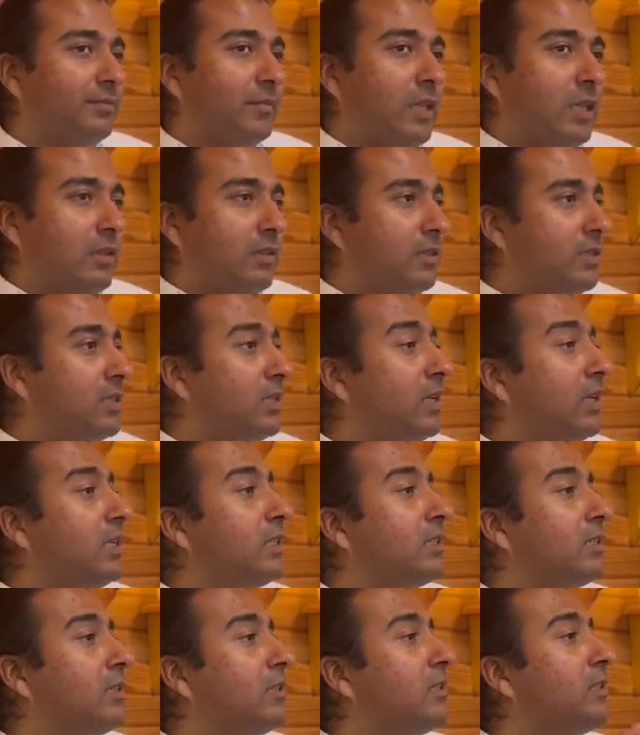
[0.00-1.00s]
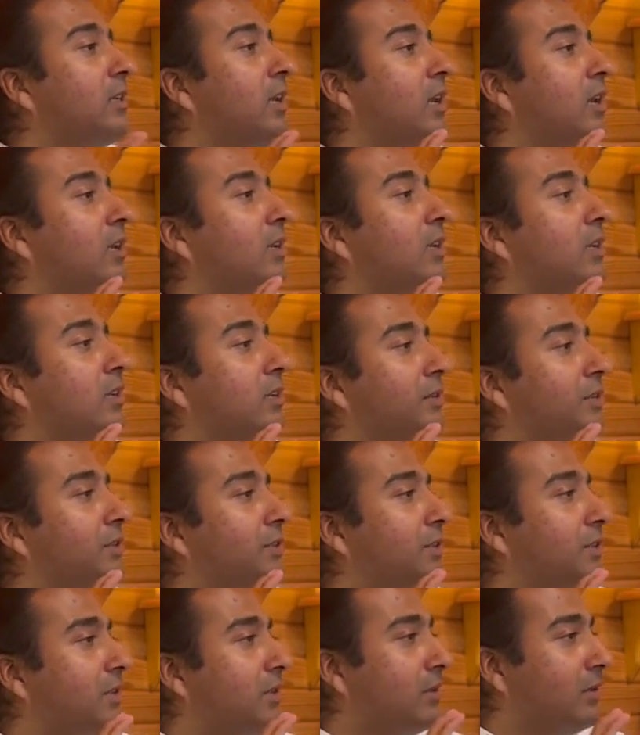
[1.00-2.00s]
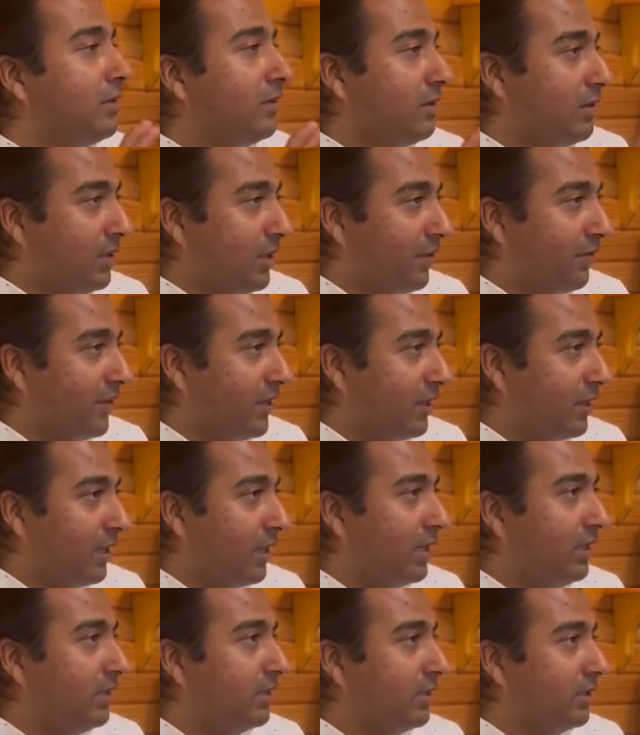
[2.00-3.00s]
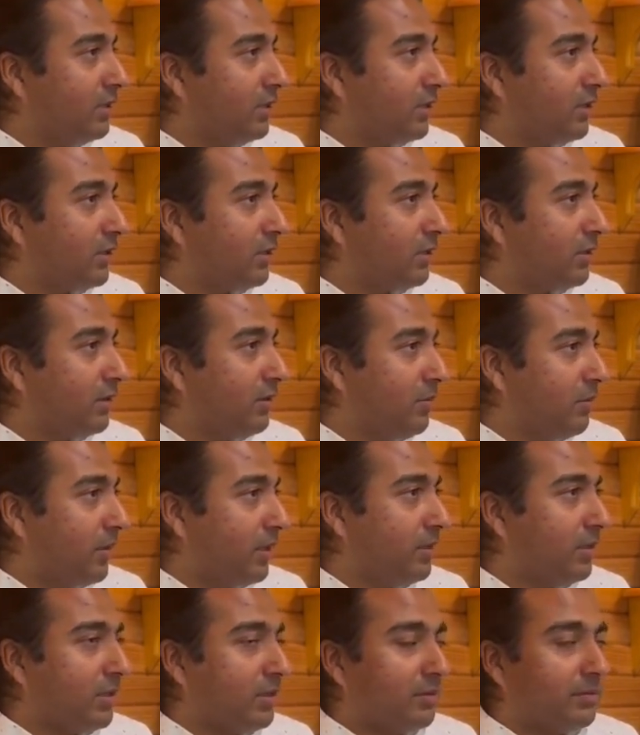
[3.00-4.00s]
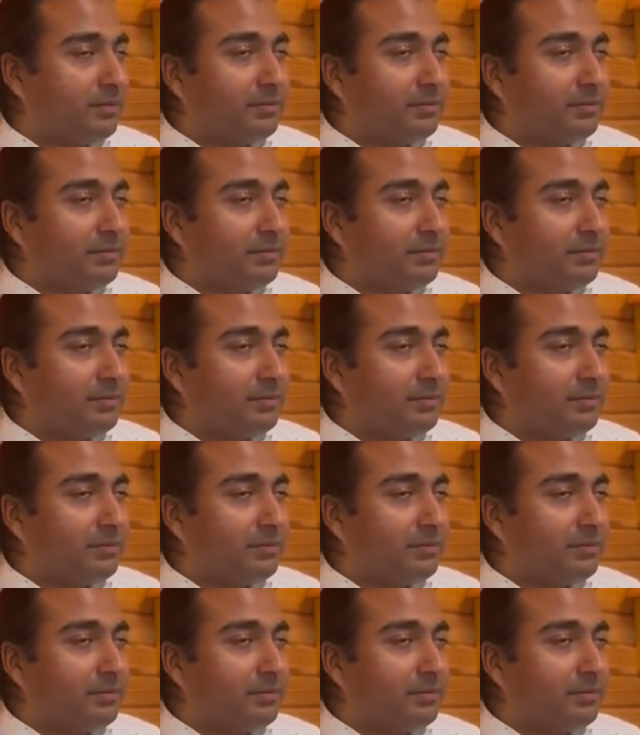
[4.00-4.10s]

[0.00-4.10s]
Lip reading: In this case, let's say it is loving kindness, metta.